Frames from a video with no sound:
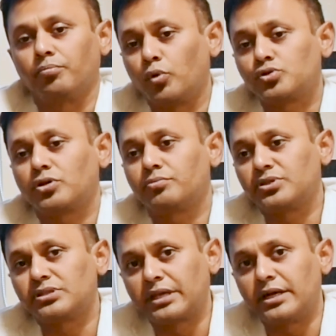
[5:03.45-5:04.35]
Most of
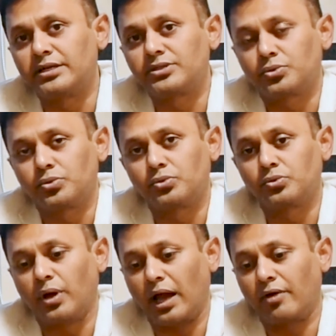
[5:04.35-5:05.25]
these kids
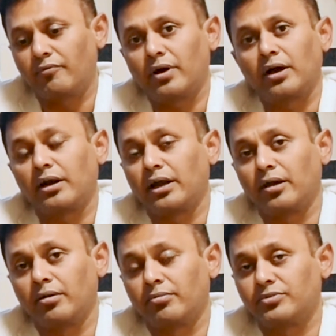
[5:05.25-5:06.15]
who have
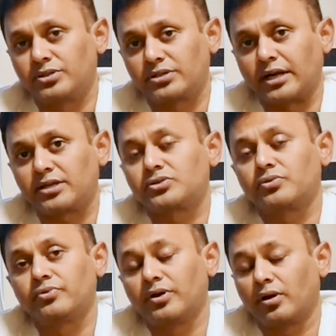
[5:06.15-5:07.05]
this
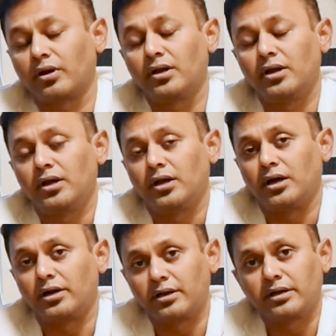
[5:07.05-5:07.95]
catastrophic or
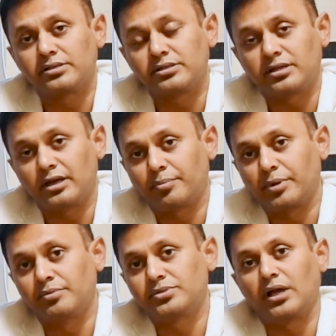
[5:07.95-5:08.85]
drug resistant
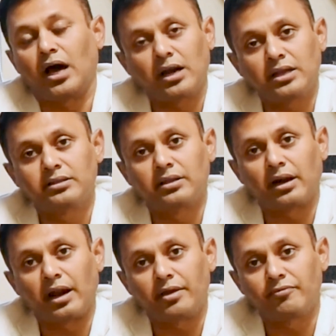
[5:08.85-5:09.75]
epilepsy early in their
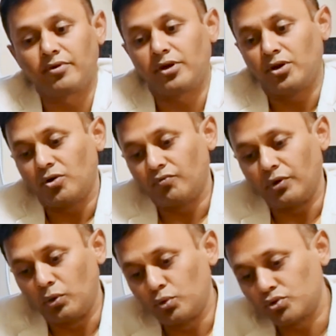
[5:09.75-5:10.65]
life
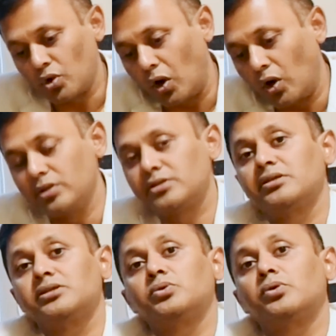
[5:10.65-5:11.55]
will lose all these
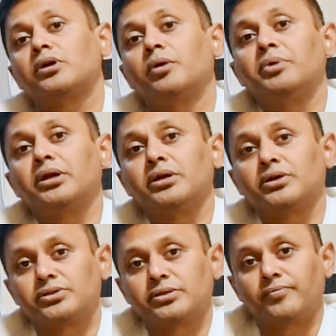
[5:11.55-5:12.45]
things over coming
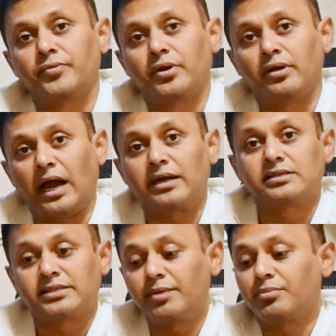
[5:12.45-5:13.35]
years. At the
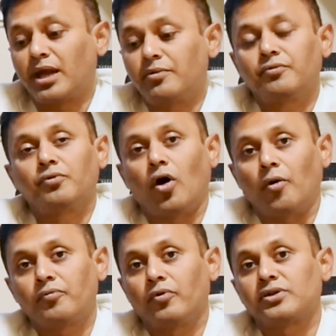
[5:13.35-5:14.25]
same time, if you
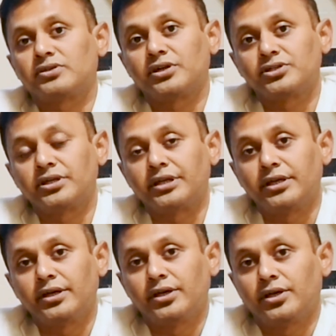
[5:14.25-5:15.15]
opt for a
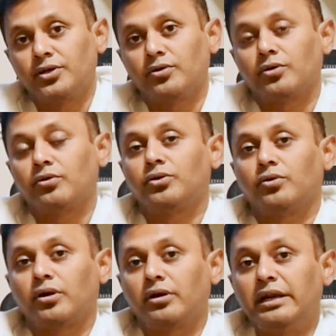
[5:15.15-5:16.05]
surgery,
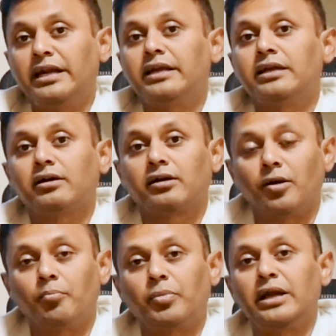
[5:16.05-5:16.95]
you're leading a
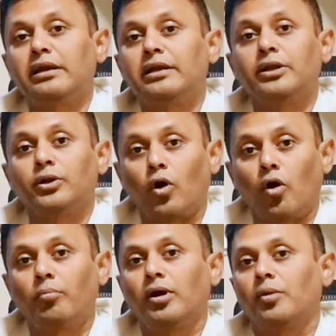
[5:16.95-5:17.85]
completely
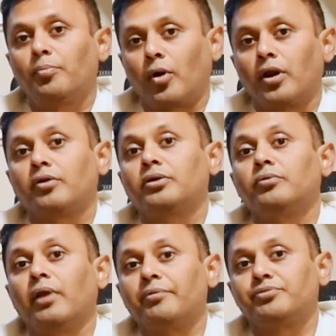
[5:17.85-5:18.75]
normal
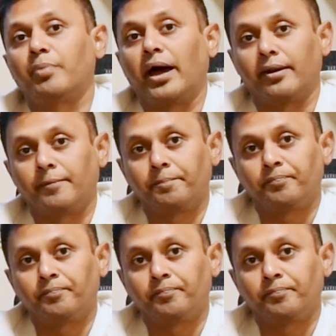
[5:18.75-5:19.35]
productive lifespan.